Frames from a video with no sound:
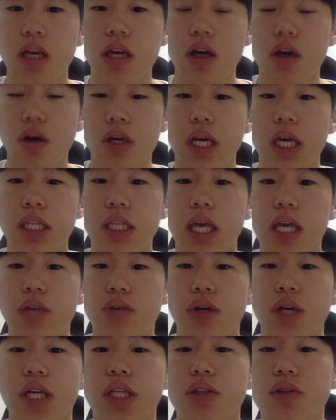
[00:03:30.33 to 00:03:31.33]
Okay, then
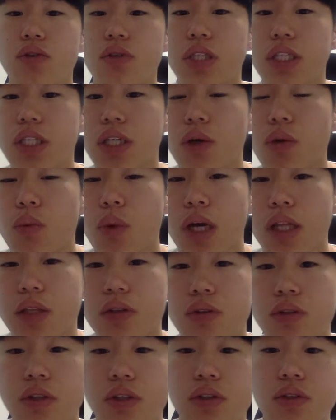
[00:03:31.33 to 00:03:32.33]
you're ready to hear what
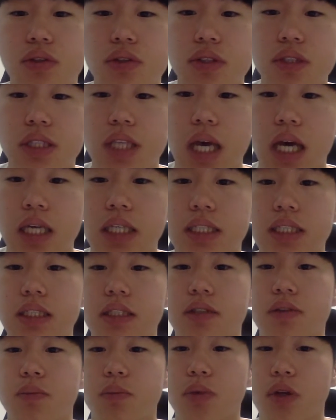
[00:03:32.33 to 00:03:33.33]
the two sides,
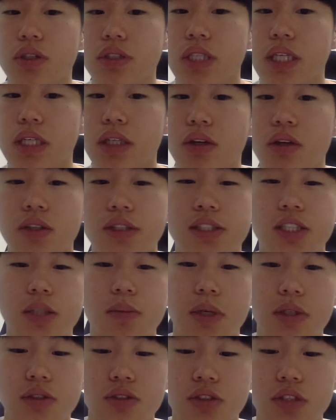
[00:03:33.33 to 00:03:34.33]
pros and cons
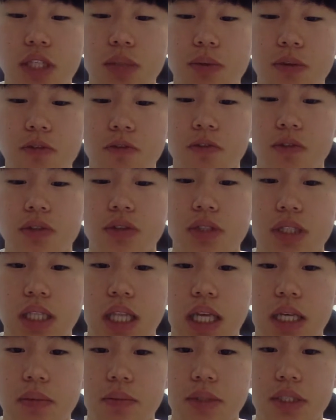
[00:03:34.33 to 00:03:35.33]
about GMO food
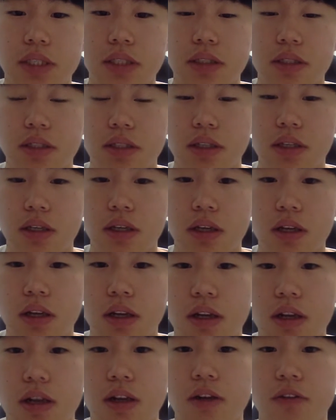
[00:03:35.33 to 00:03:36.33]
claims.
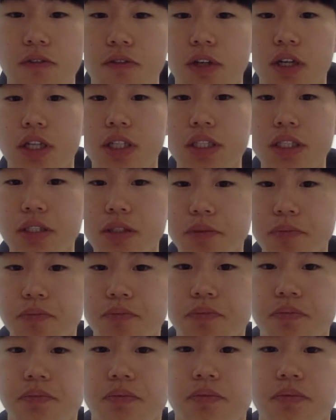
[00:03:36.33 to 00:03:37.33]
First,
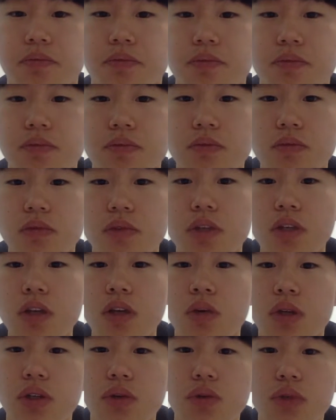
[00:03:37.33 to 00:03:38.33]

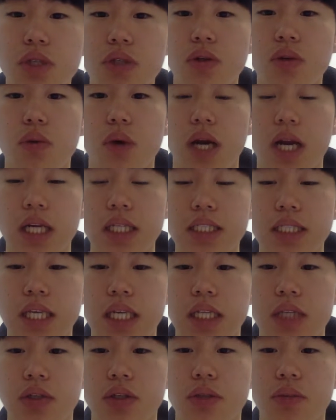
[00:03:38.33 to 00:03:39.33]
when you recall what I
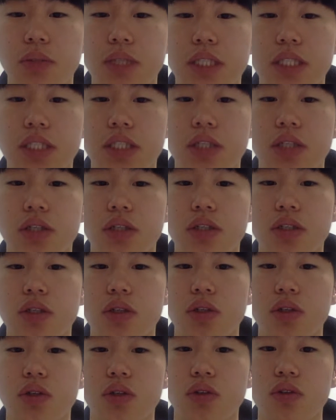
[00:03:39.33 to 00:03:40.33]
said, it'll be easier
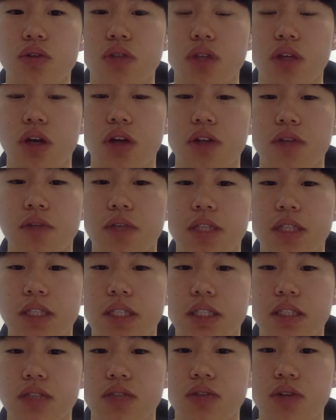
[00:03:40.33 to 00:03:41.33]
to the advantage.